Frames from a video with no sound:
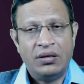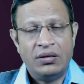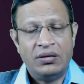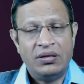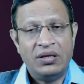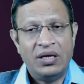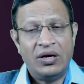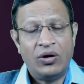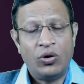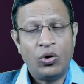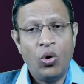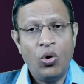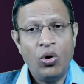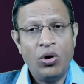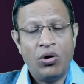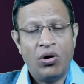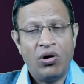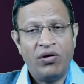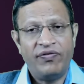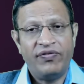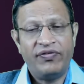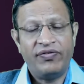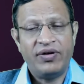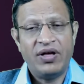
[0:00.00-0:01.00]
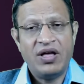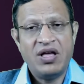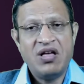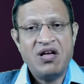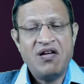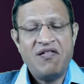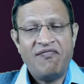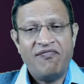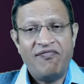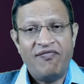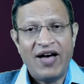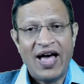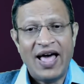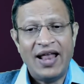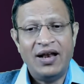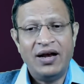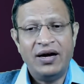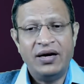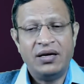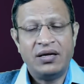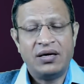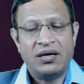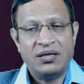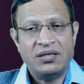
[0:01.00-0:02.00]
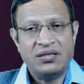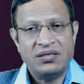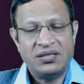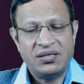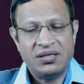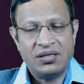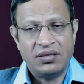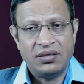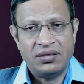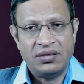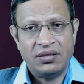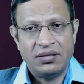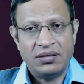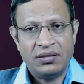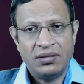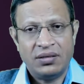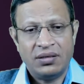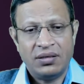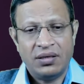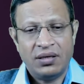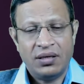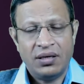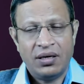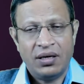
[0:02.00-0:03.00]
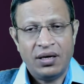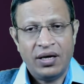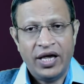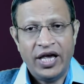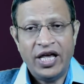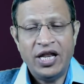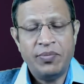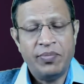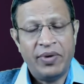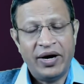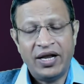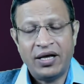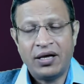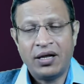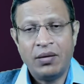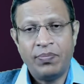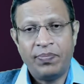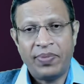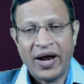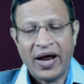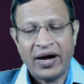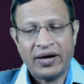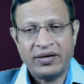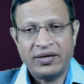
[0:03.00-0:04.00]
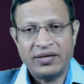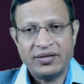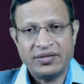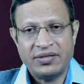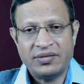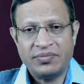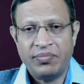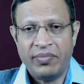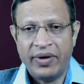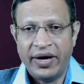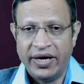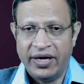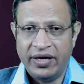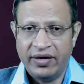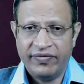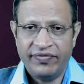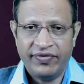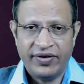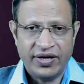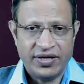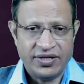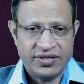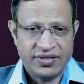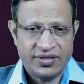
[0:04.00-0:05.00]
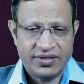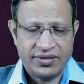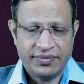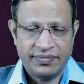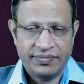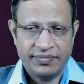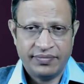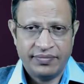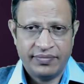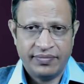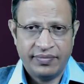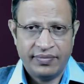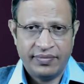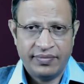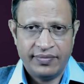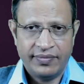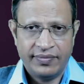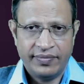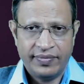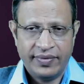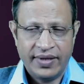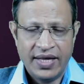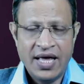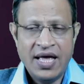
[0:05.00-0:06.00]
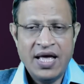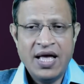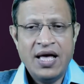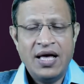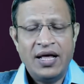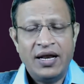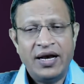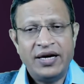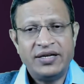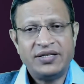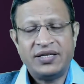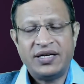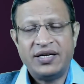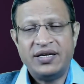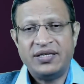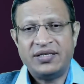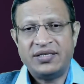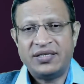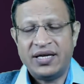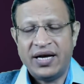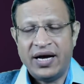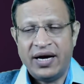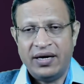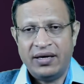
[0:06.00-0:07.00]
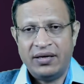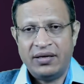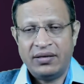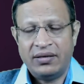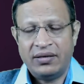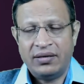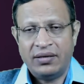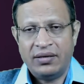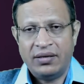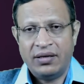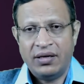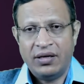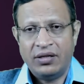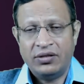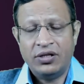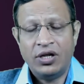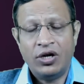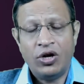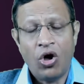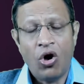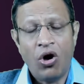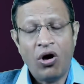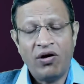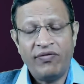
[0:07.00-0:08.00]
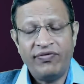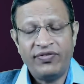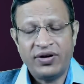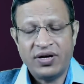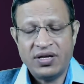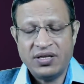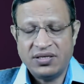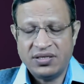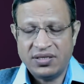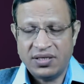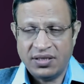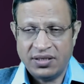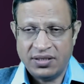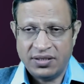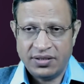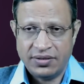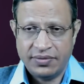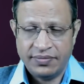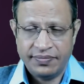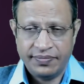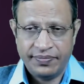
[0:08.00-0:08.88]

the role of valid consent in medical practice, my dear friends. Let's understand the law of consent.